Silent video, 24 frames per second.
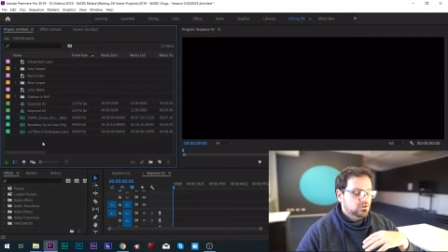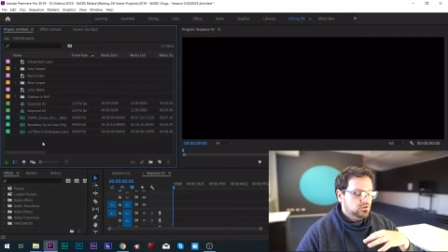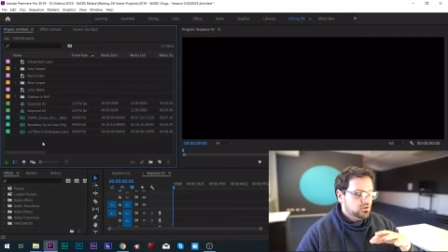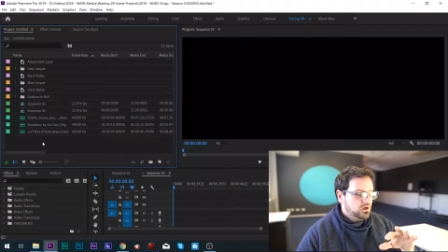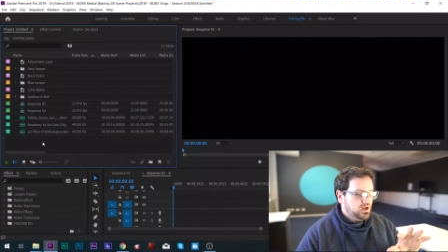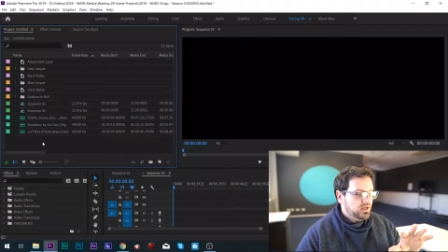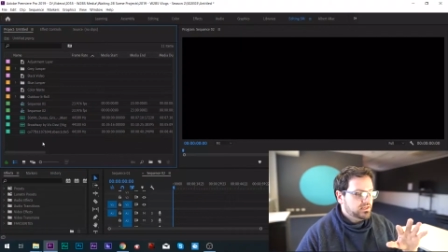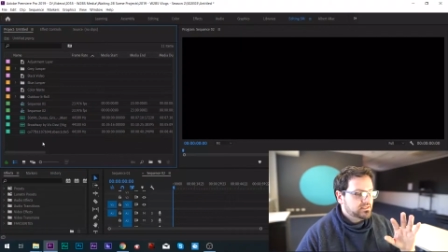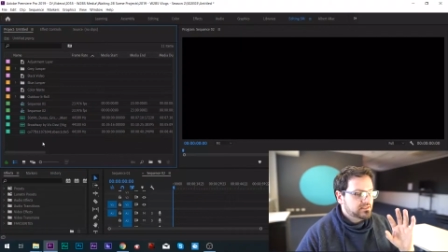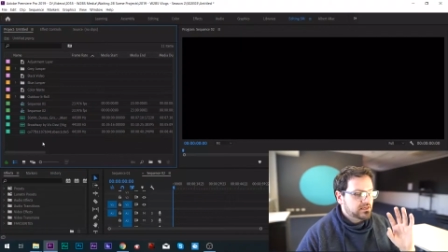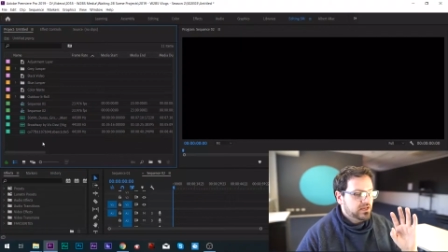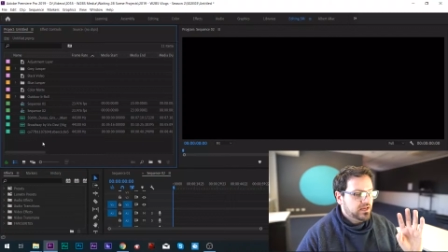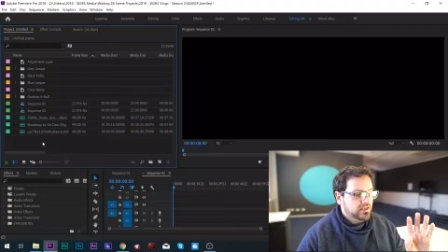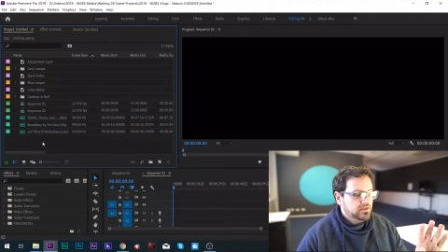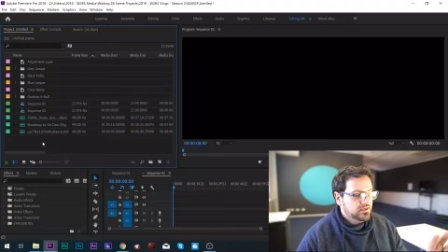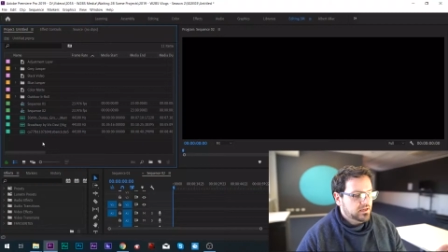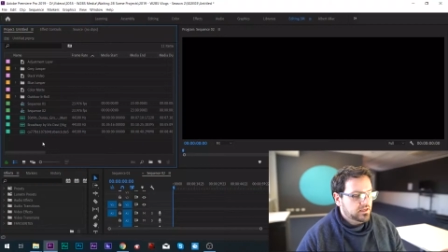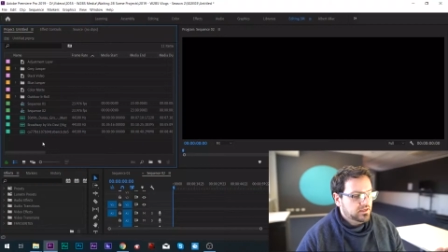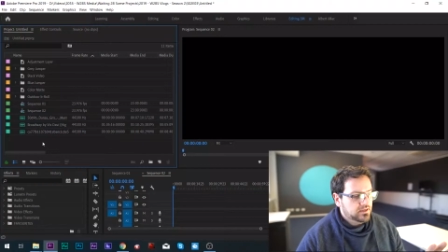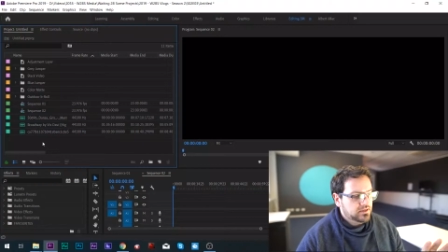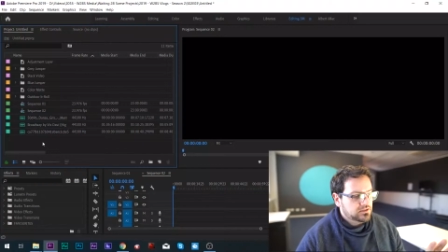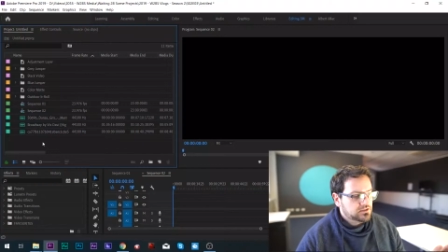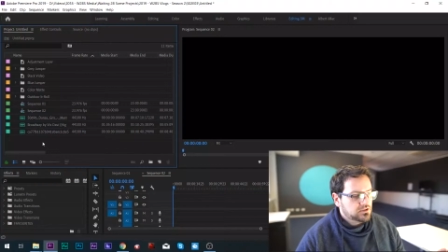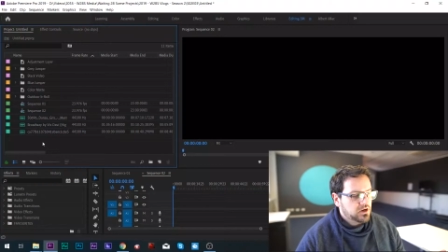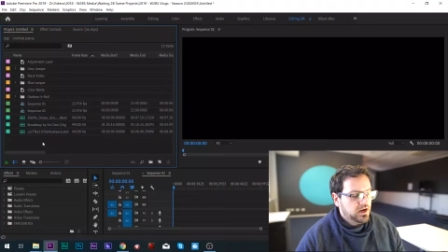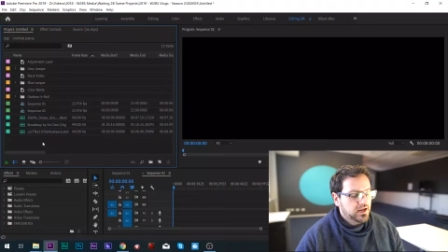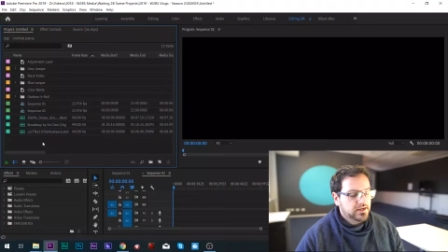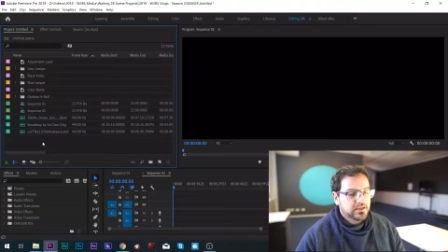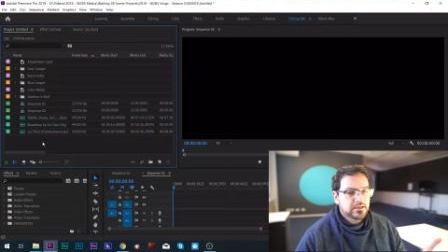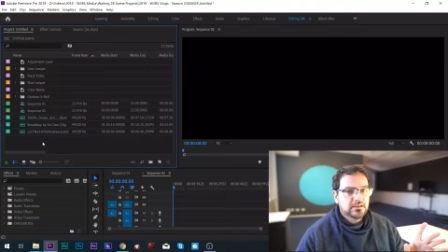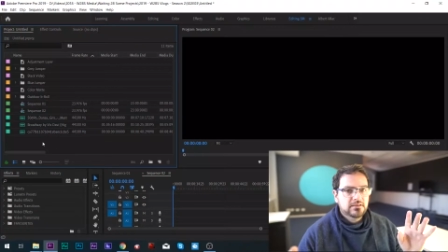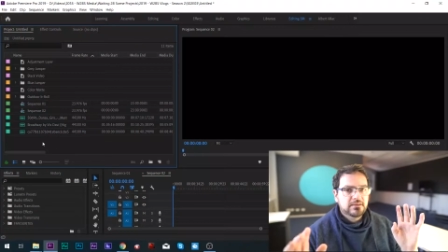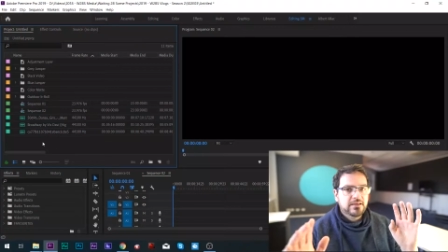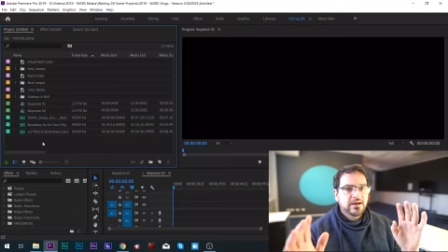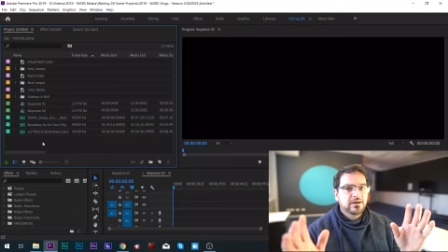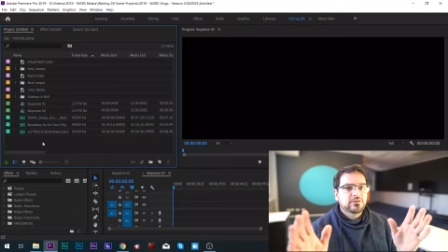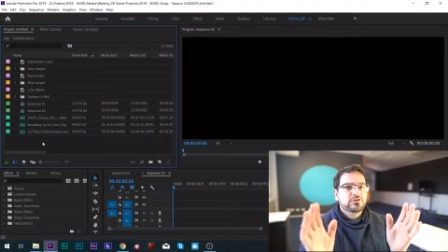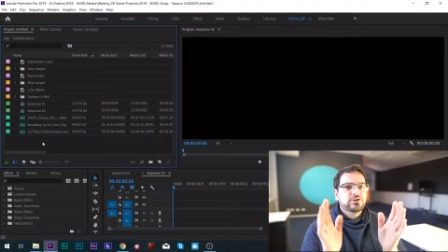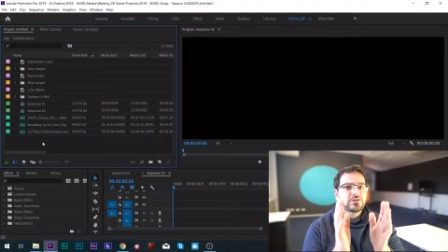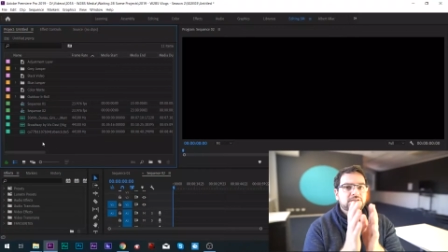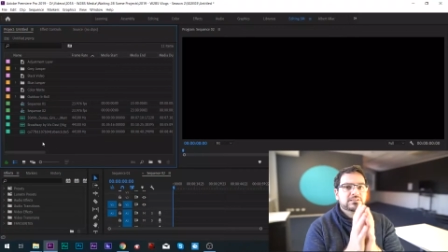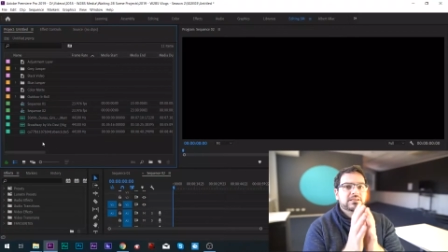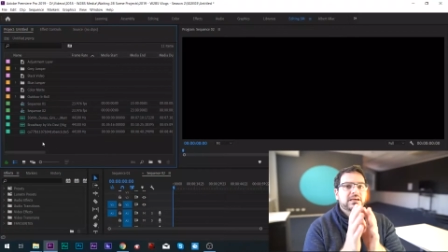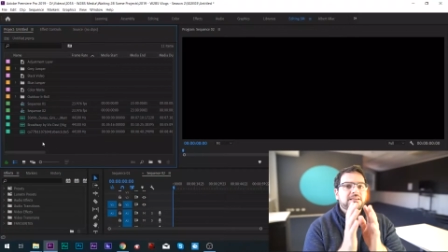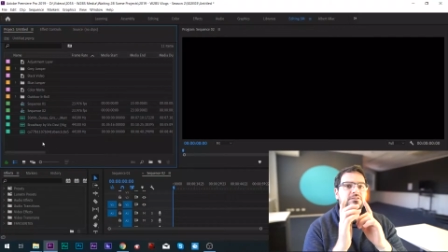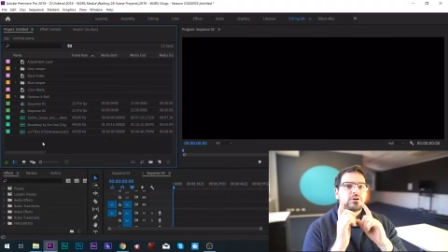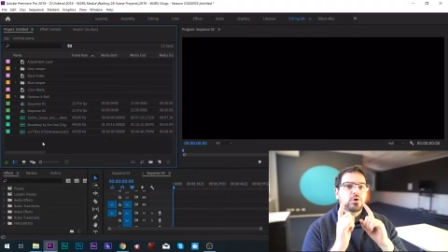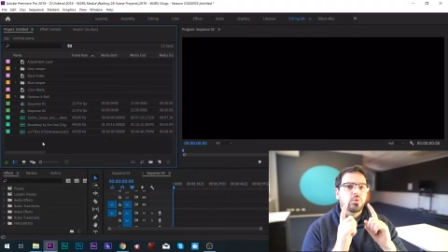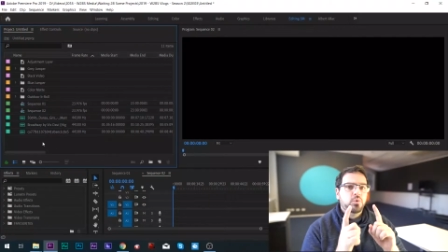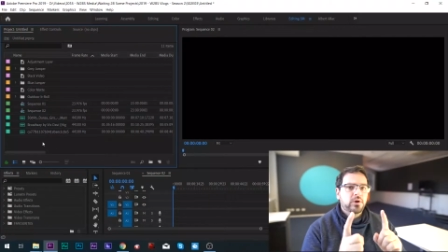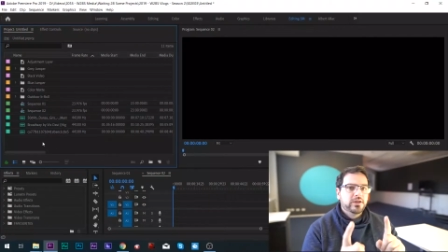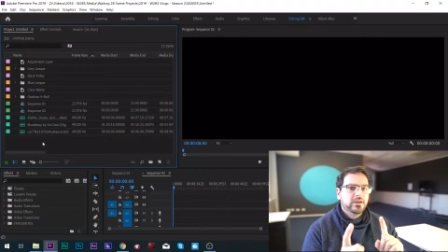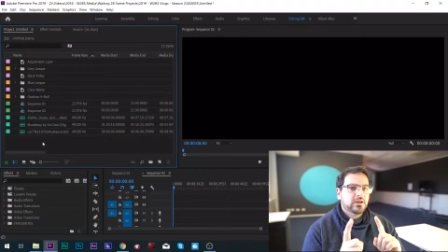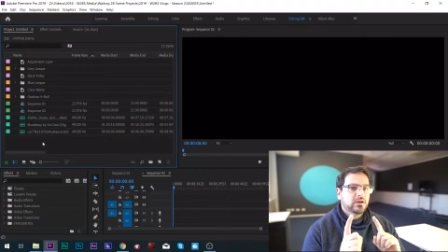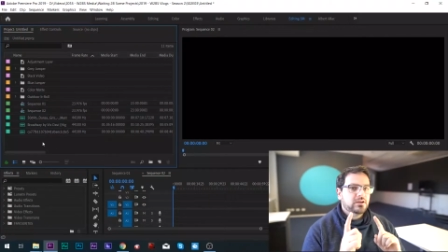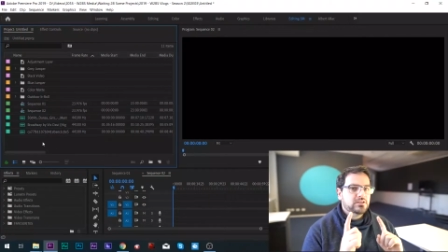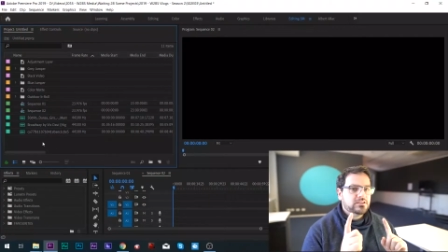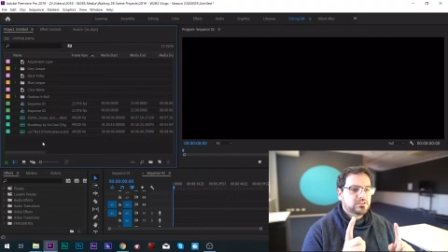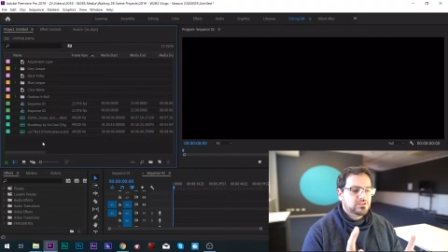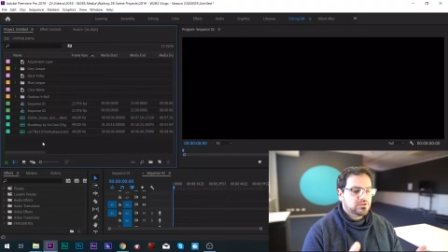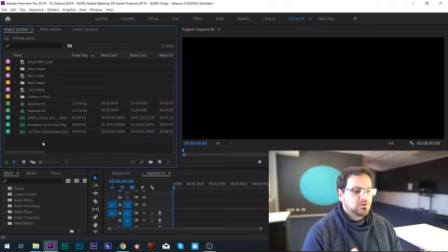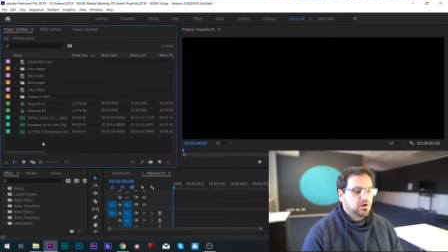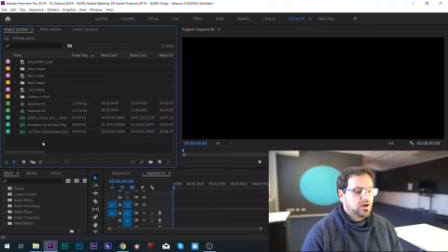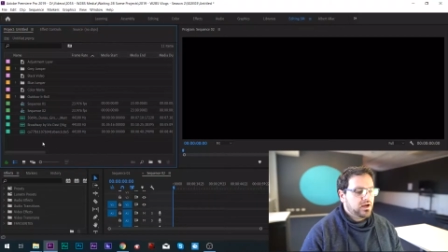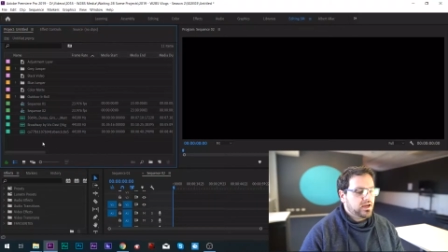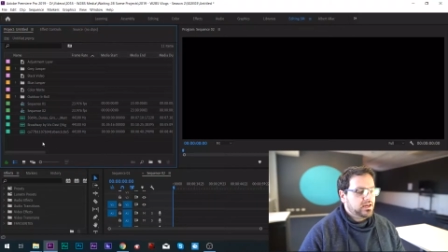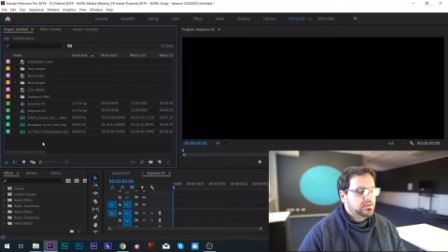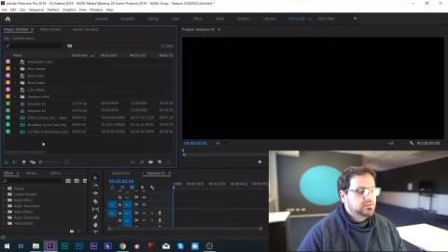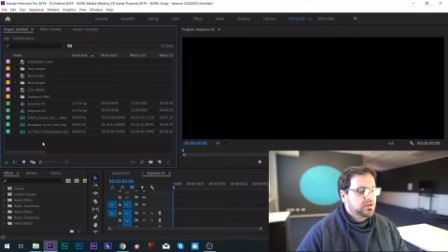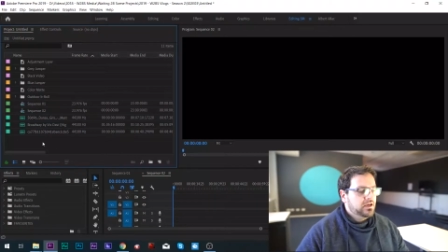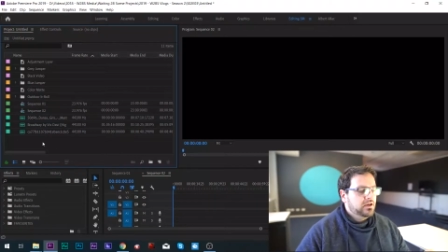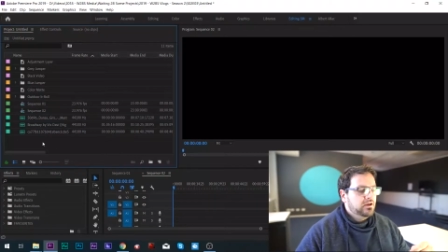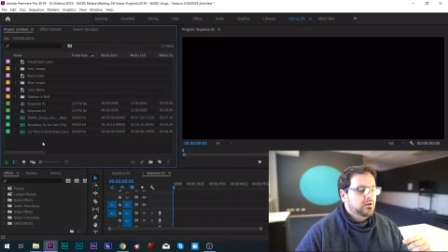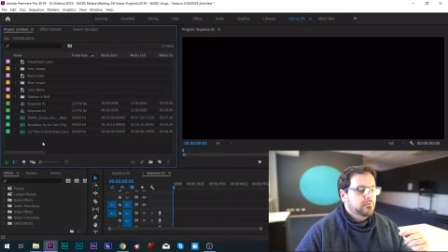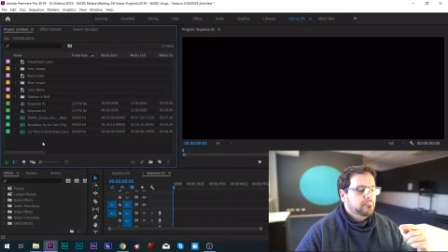nice and neat and tidy. Now, just as a quick aside,